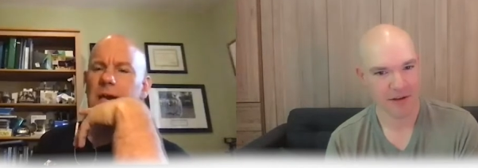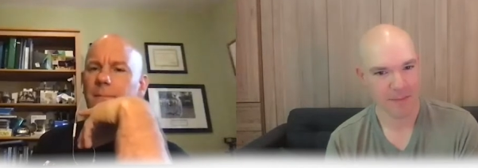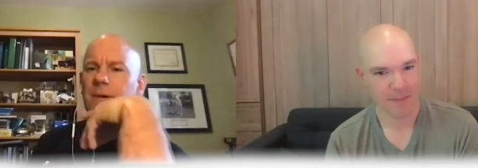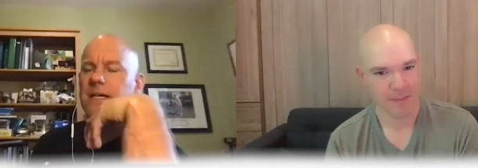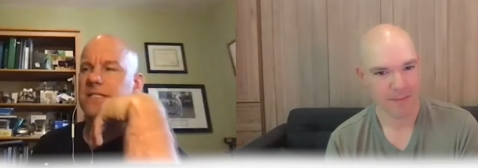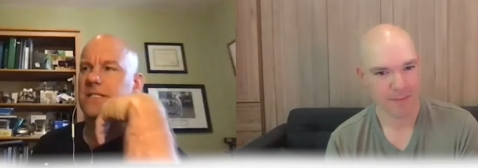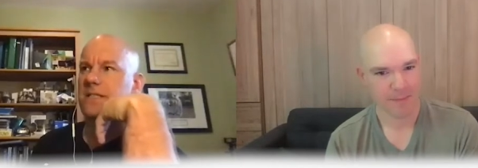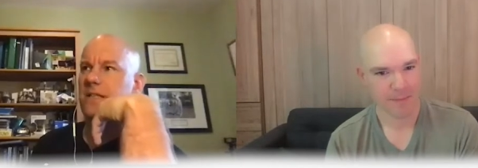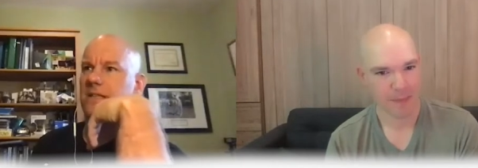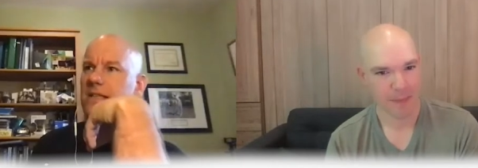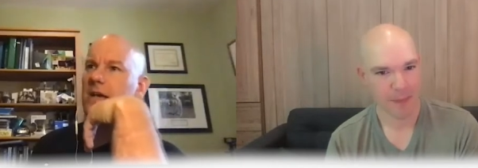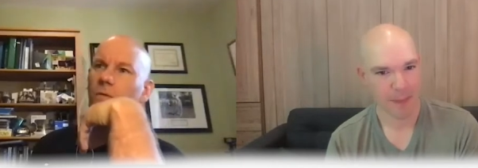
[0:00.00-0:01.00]
Speaker 1: because the, the,
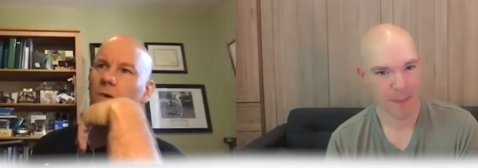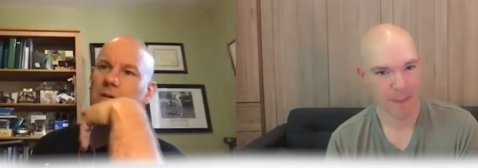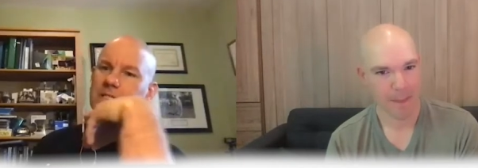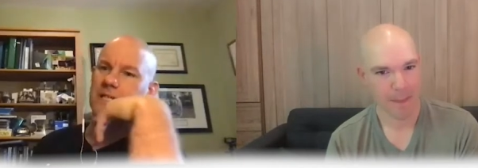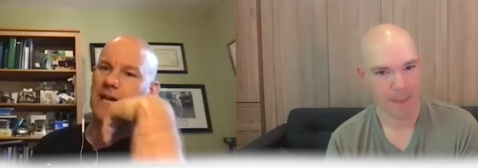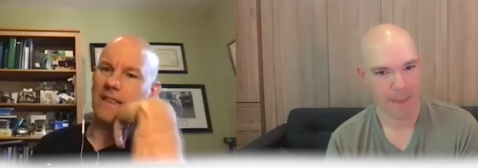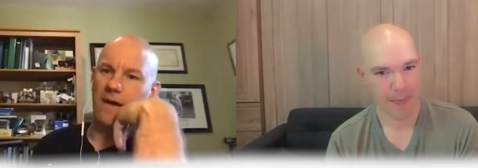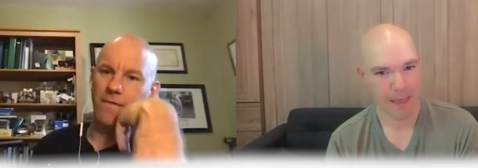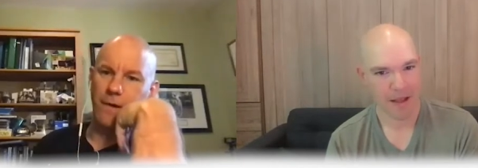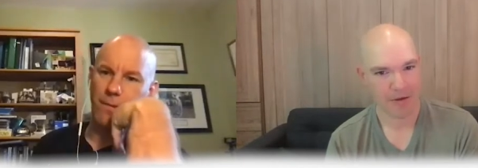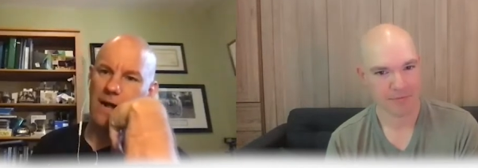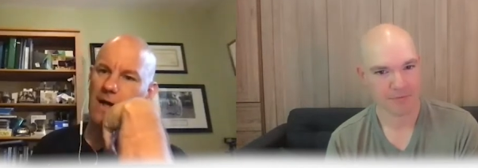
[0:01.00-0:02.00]
thing it was is I loved to
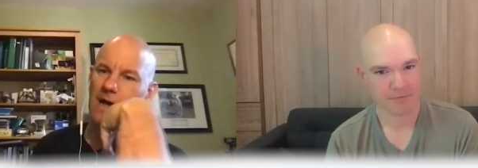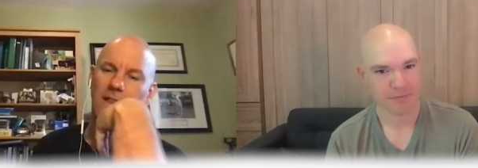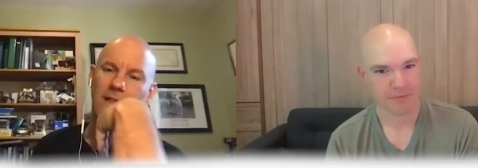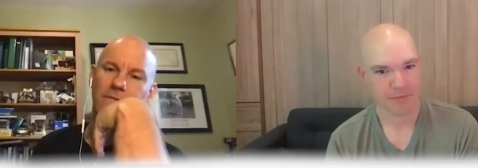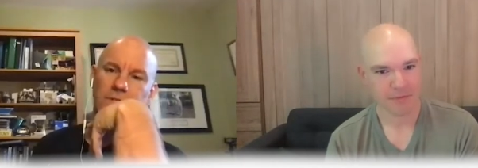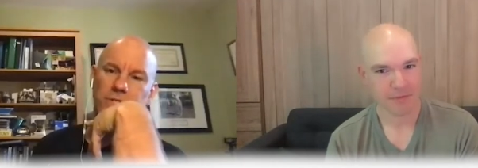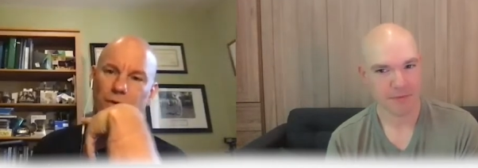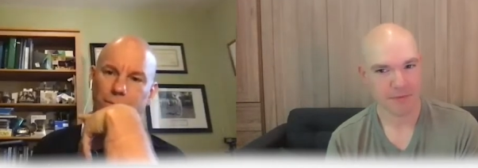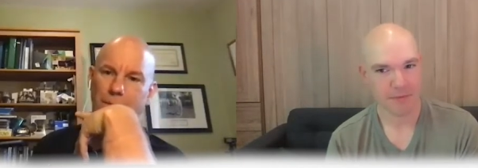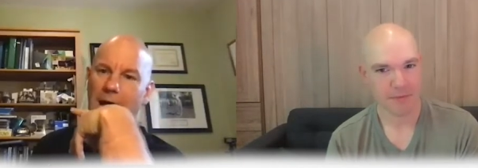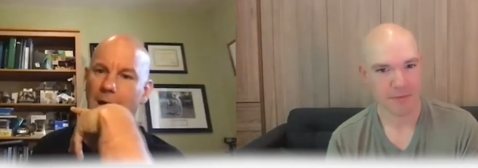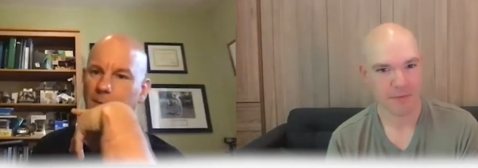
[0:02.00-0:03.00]
pro- I loved to solve
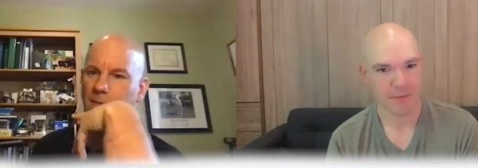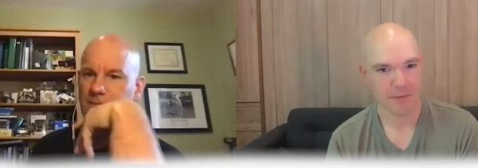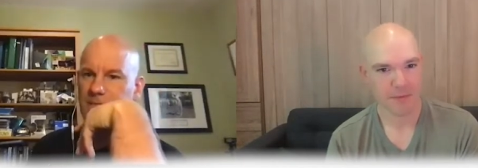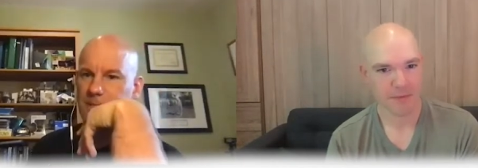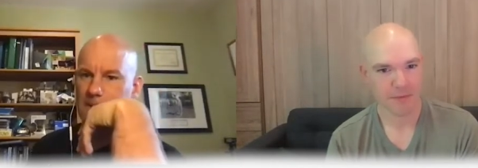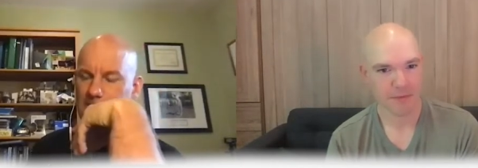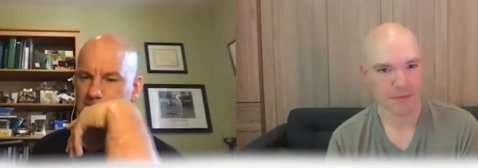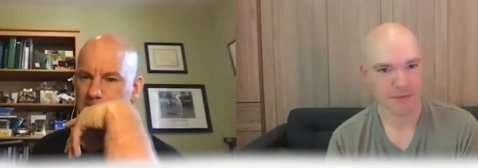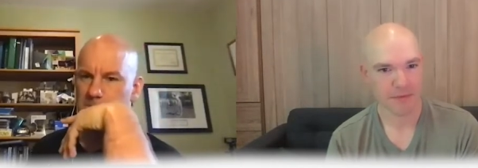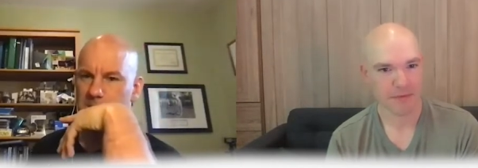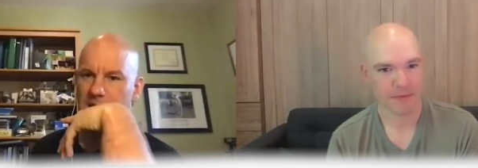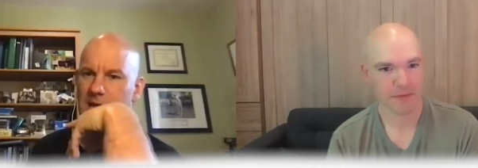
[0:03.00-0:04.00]
problems,
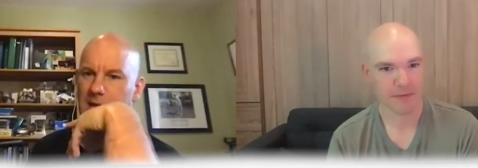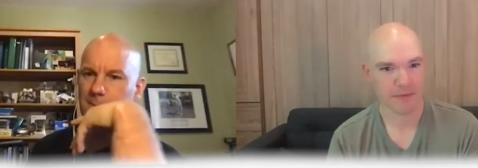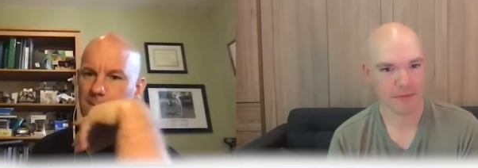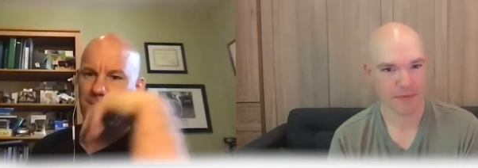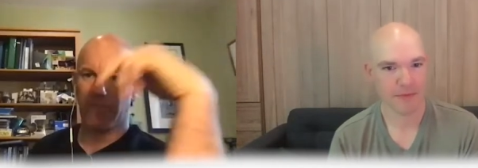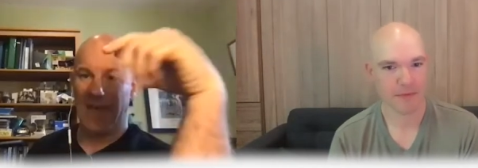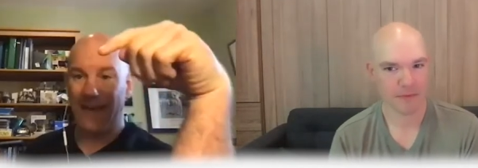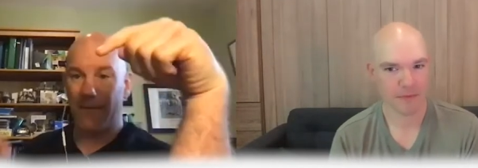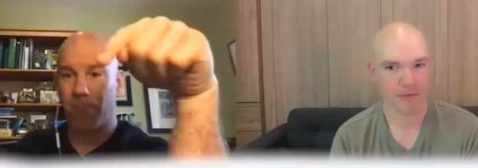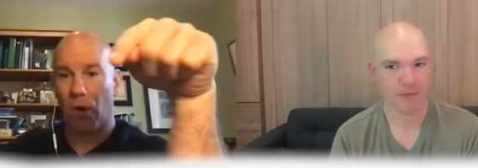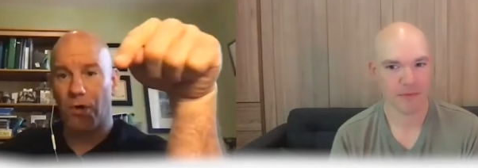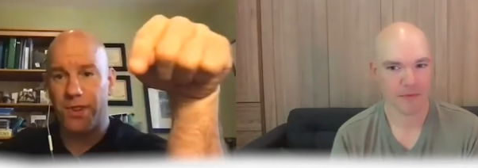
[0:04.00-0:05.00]
and in
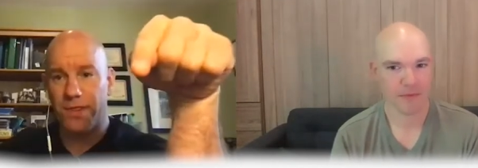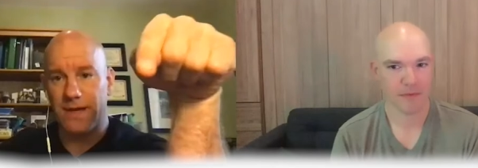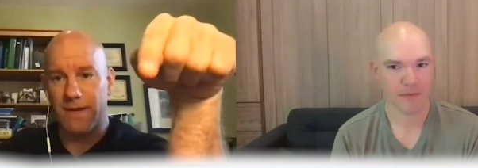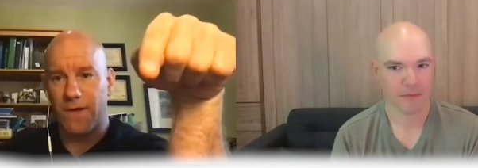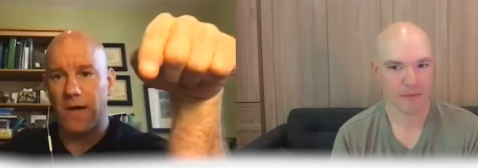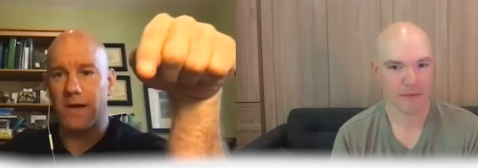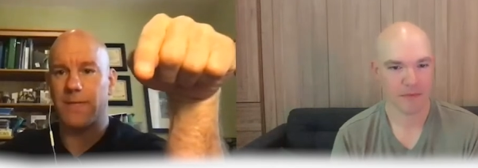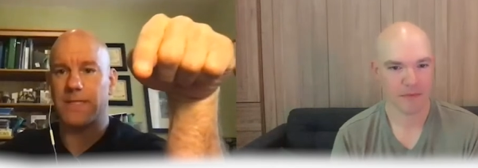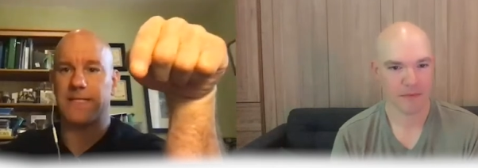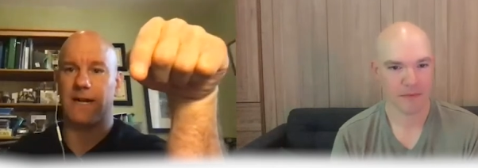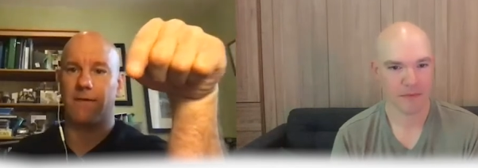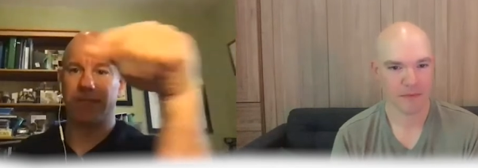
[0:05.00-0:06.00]
both of the environments
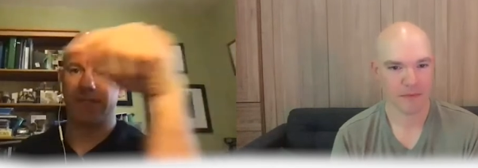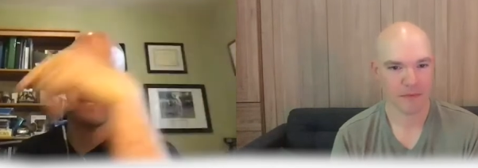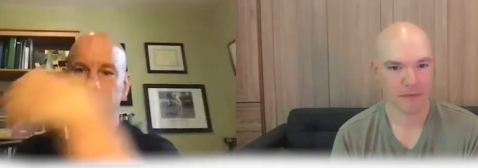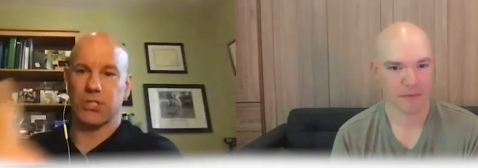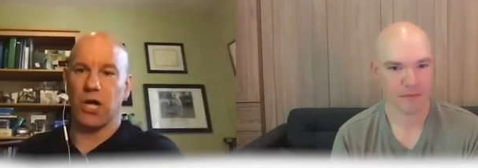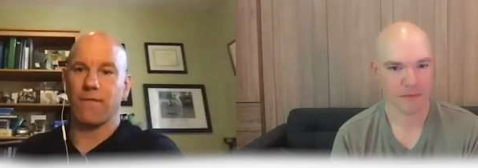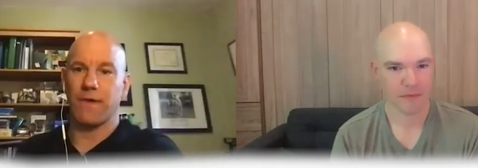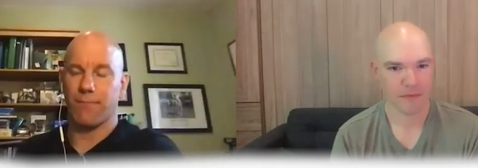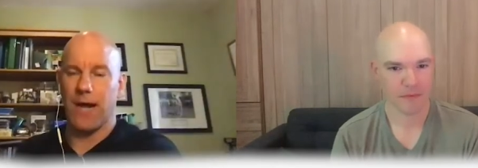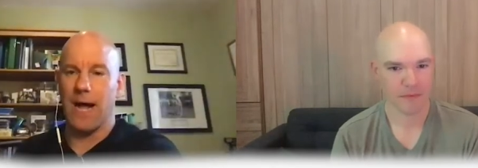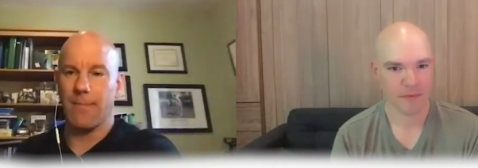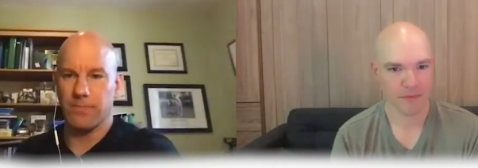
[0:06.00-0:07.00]
that I was in, solving
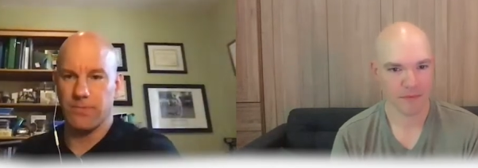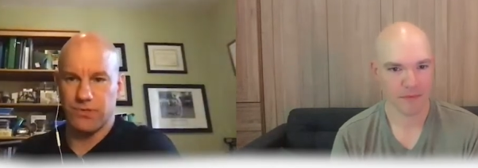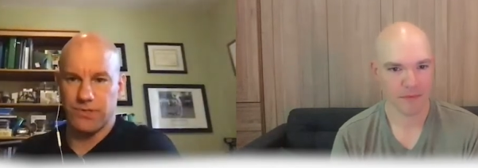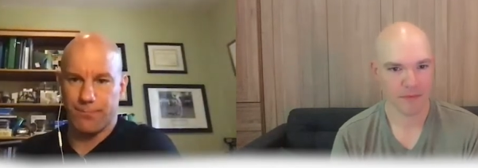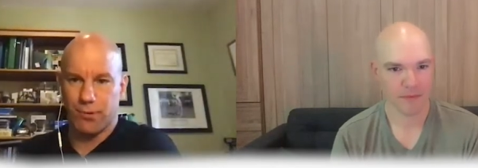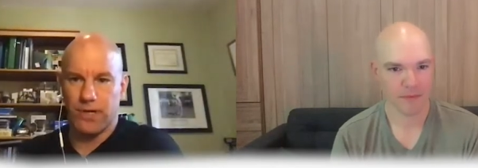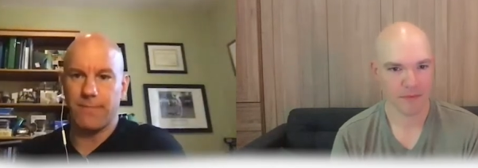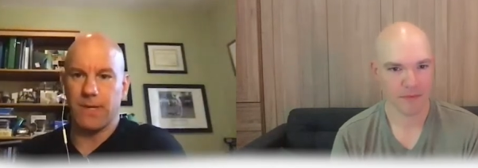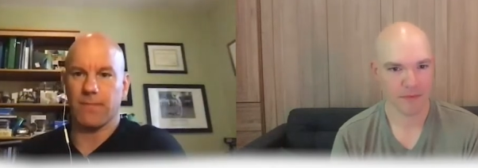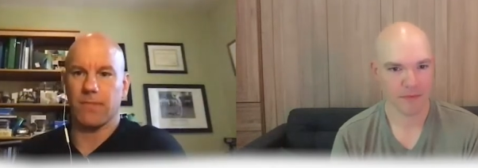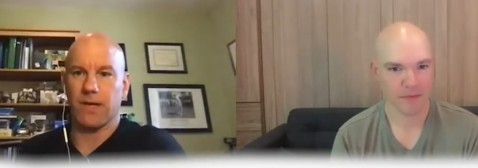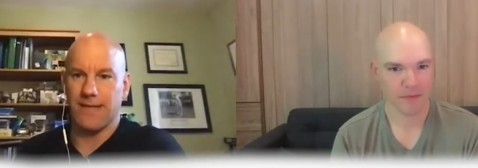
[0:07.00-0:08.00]
problems was a
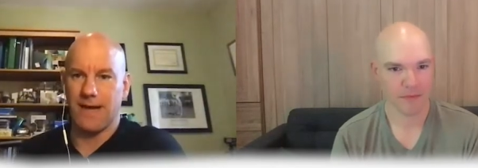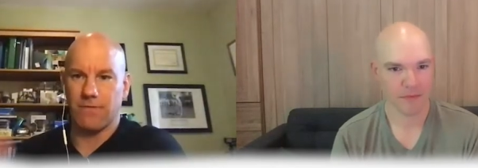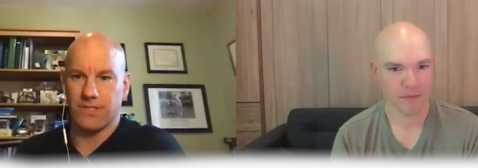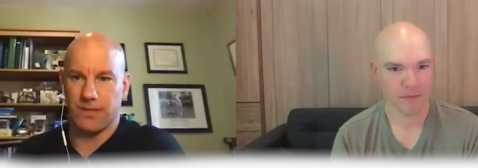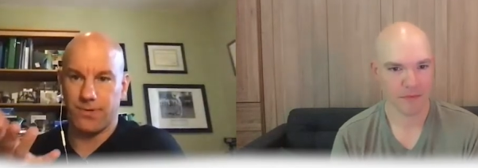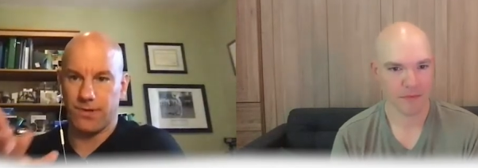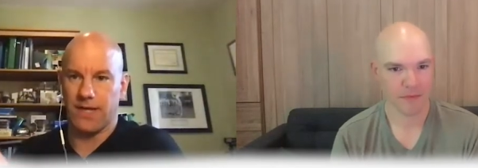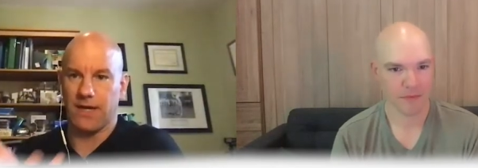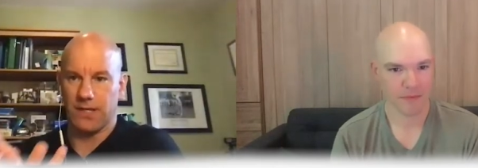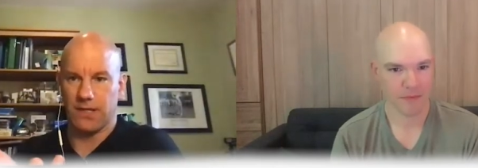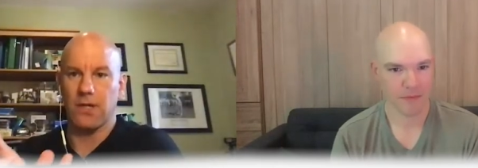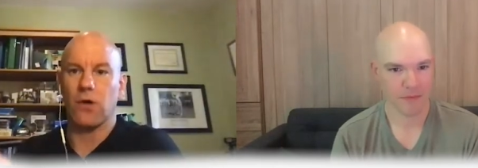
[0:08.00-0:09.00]
premium. Like that was something that
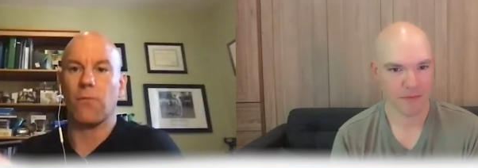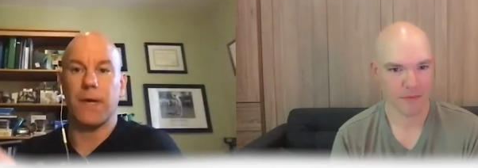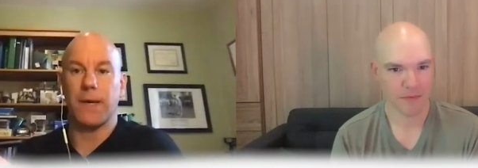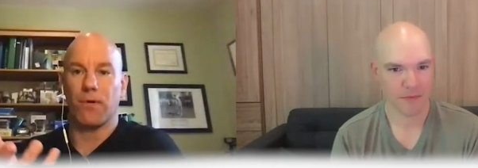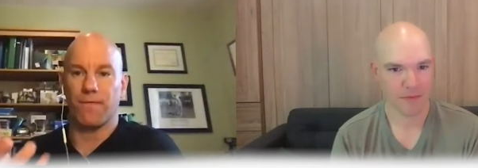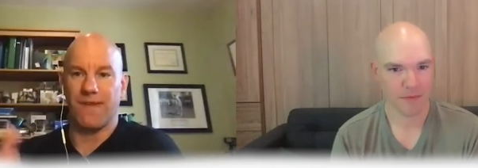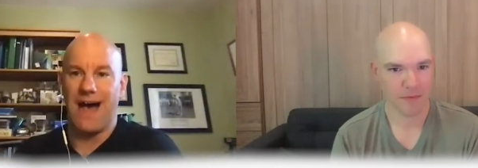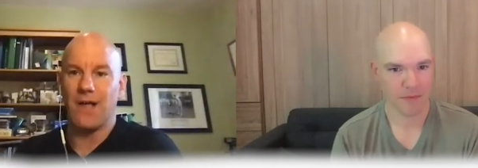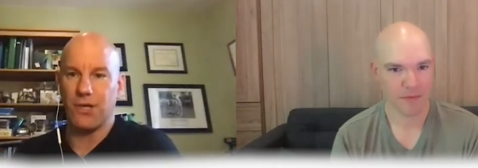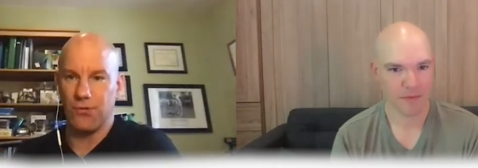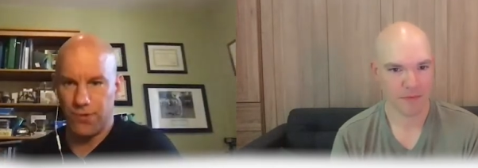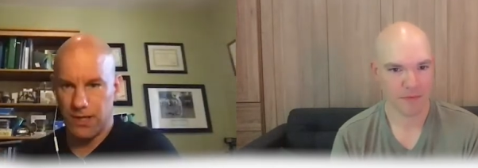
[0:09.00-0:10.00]
you know people
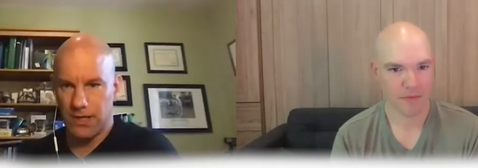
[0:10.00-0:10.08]
valued